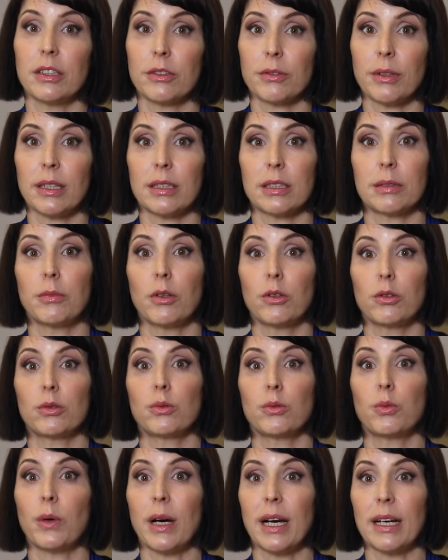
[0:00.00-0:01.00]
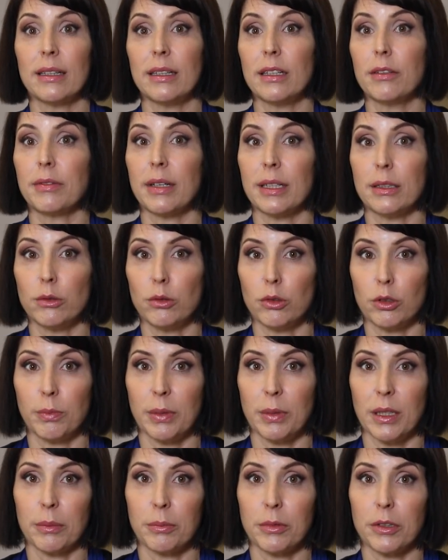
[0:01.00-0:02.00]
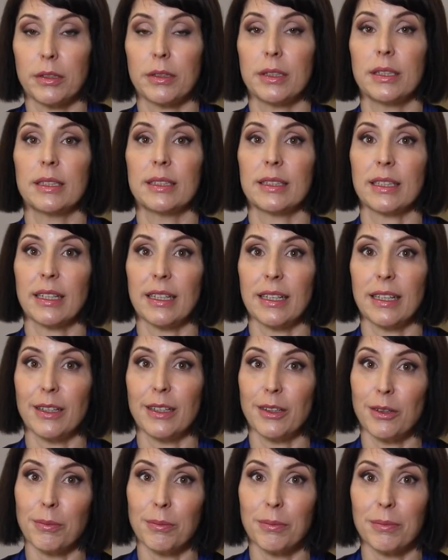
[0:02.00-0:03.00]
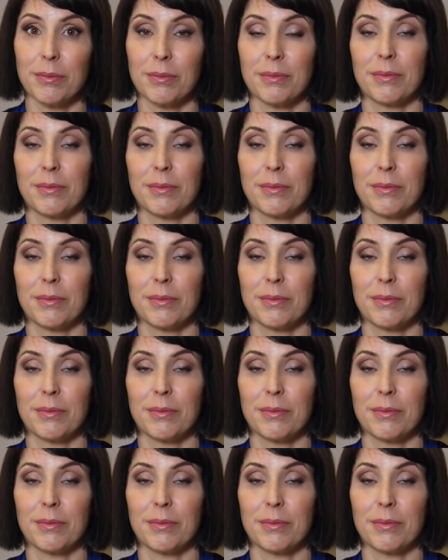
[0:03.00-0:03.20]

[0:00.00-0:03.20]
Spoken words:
Israel's most widely read newspaper, Israel Hayom.